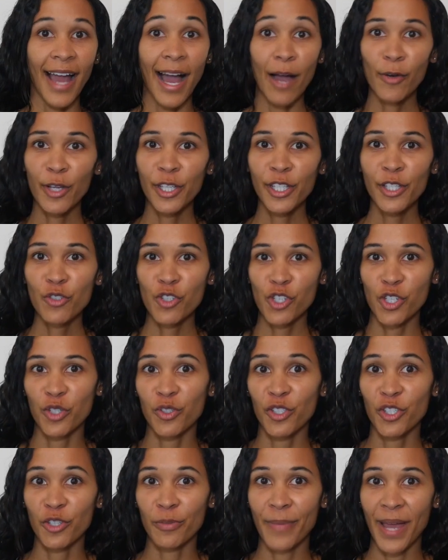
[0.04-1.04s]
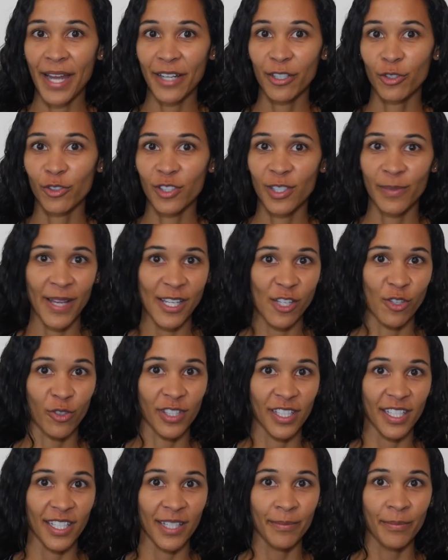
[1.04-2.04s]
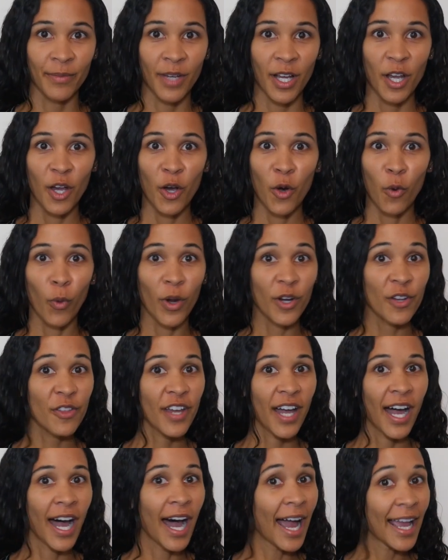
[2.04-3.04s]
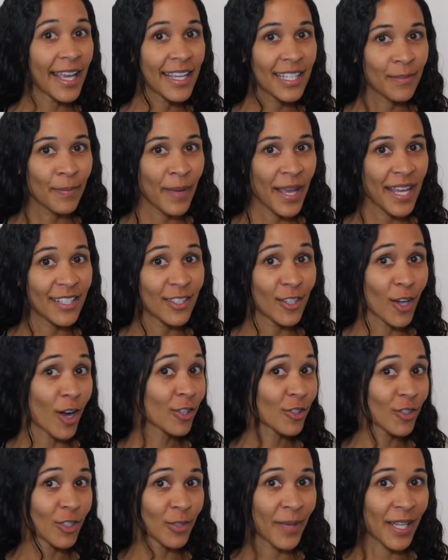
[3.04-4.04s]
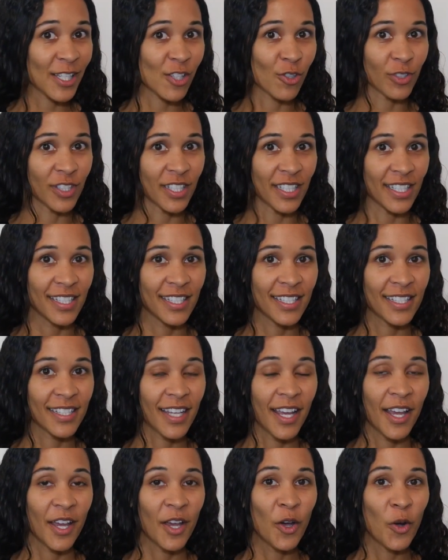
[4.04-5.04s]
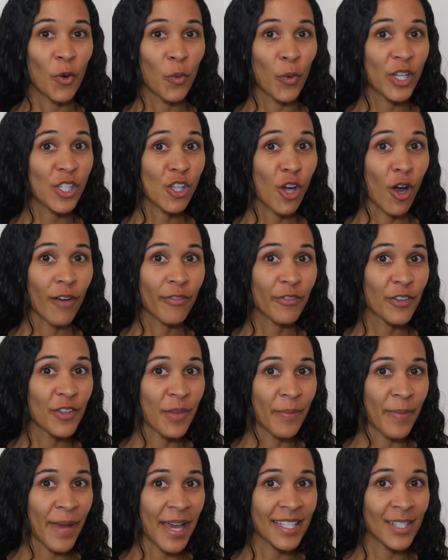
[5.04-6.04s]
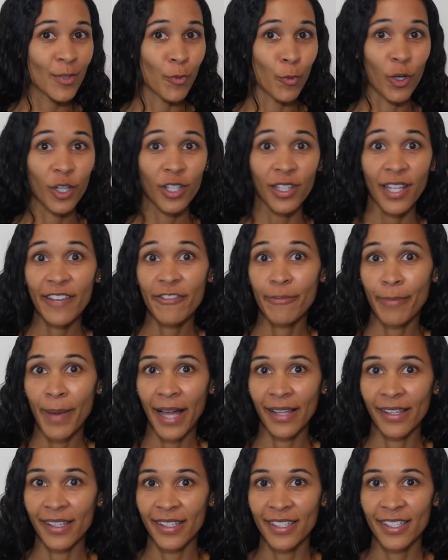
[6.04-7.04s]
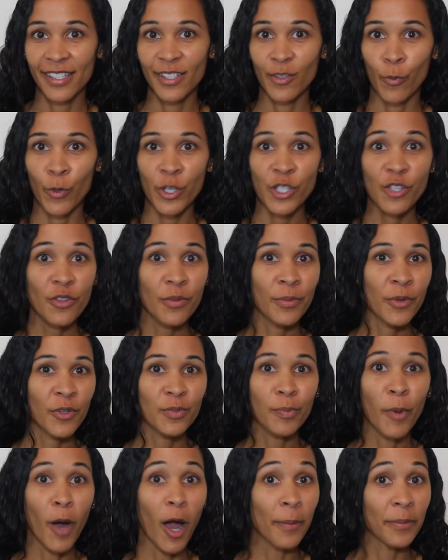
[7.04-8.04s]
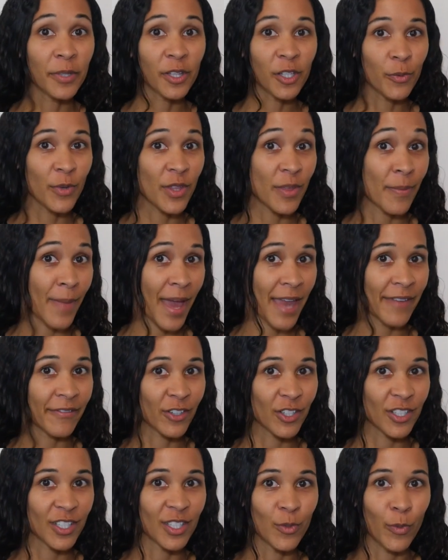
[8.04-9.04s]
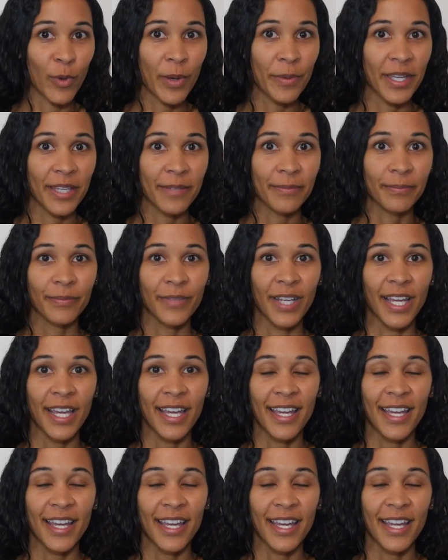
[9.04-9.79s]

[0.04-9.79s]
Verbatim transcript: How can you choose your medical specialty? What are the highest paid doctor specialties? Which offer the best work life balance? Which are the most popular with men versus women?